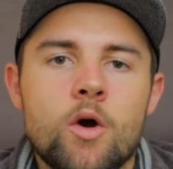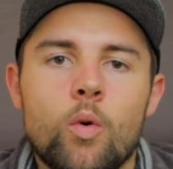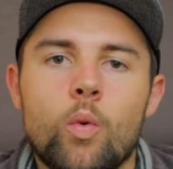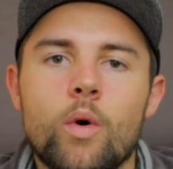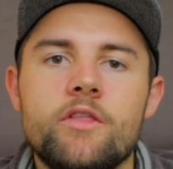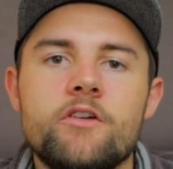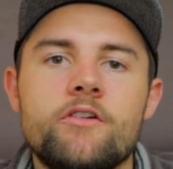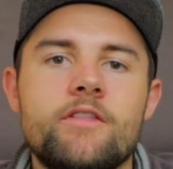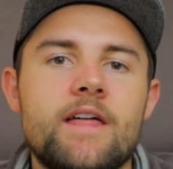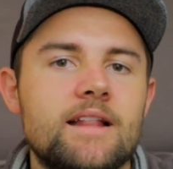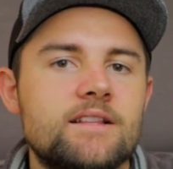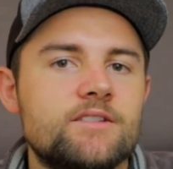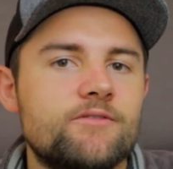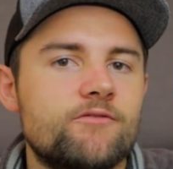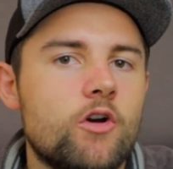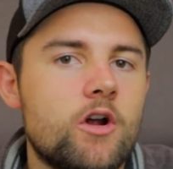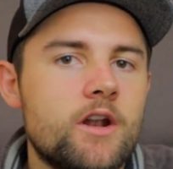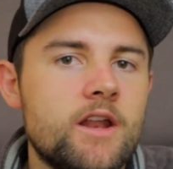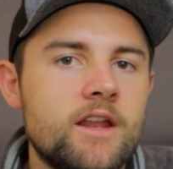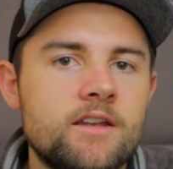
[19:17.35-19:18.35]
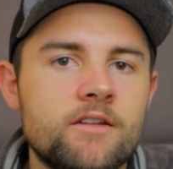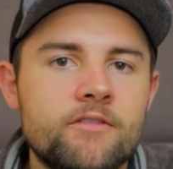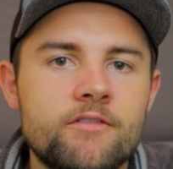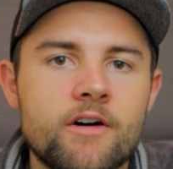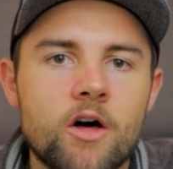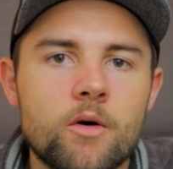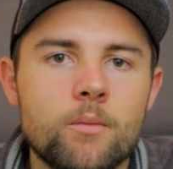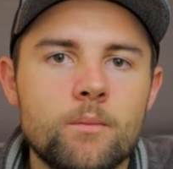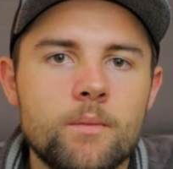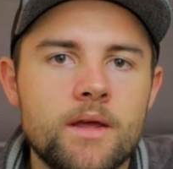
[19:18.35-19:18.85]
whether that's front-end
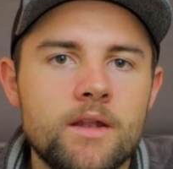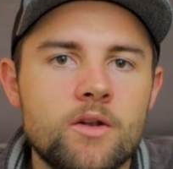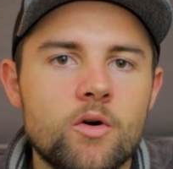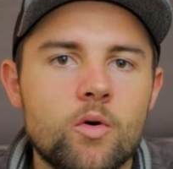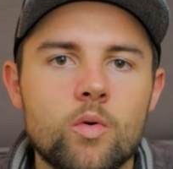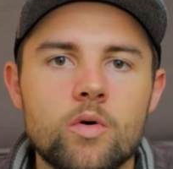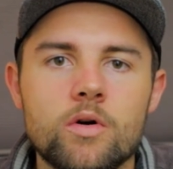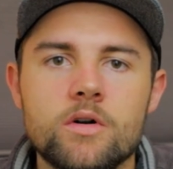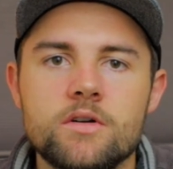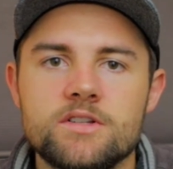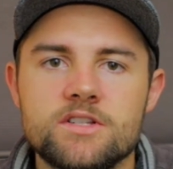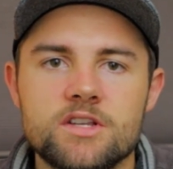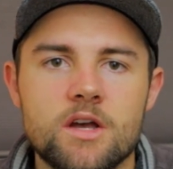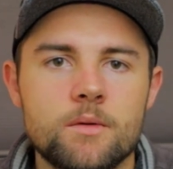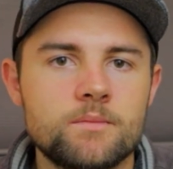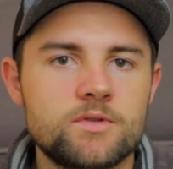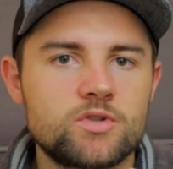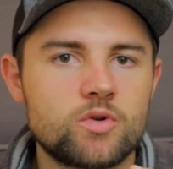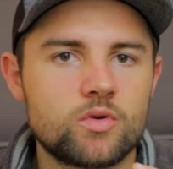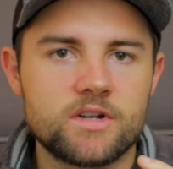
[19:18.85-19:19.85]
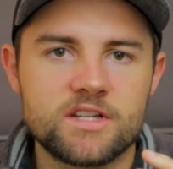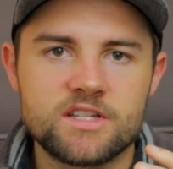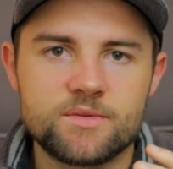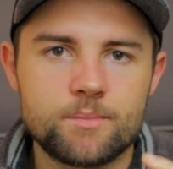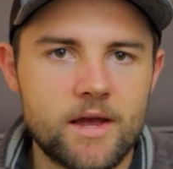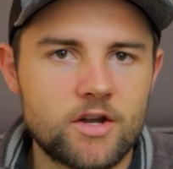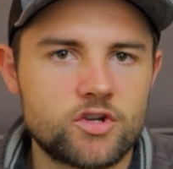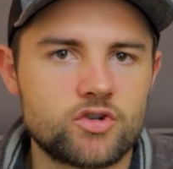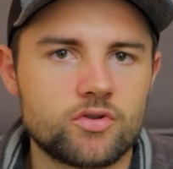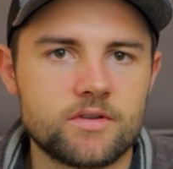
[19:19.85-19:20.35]
development or some sort of
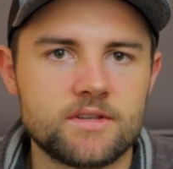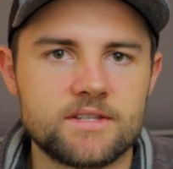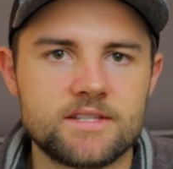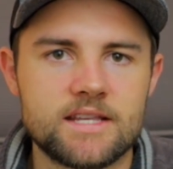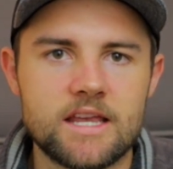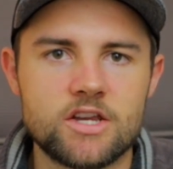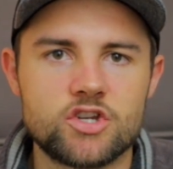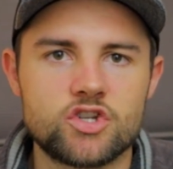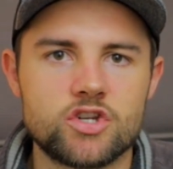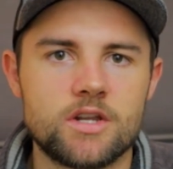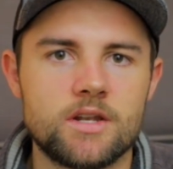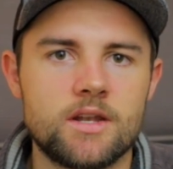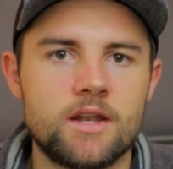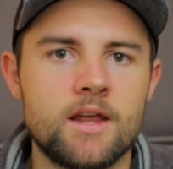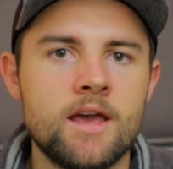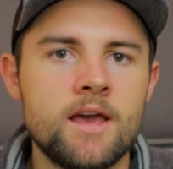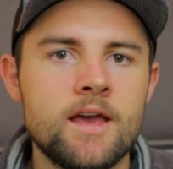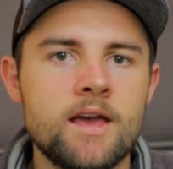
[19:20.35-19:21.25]
specialization